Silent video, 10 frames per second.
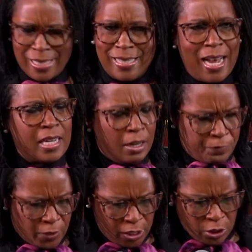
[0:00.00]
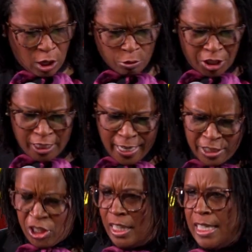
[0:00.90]
It's not up for
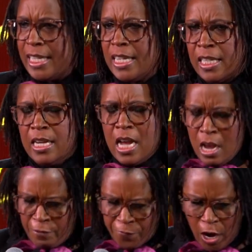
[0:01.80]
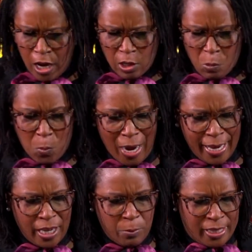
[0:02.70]
negotiation. It doesn't fall
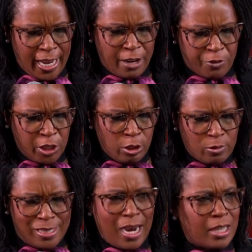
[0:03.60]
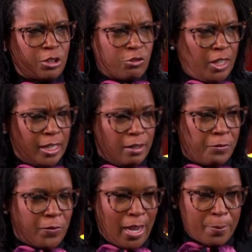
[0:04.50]
away with every new doctrine or
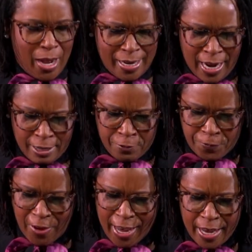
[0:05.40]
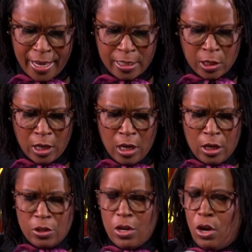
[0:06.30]
fly-by-night fad.
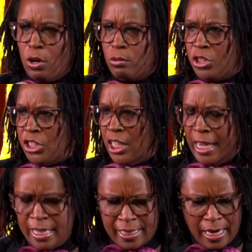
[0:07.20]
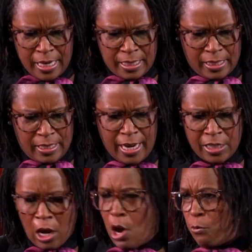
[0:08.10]
No, Jesus
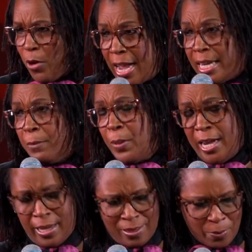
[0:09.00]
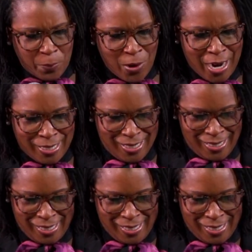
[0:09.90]
has already paid the price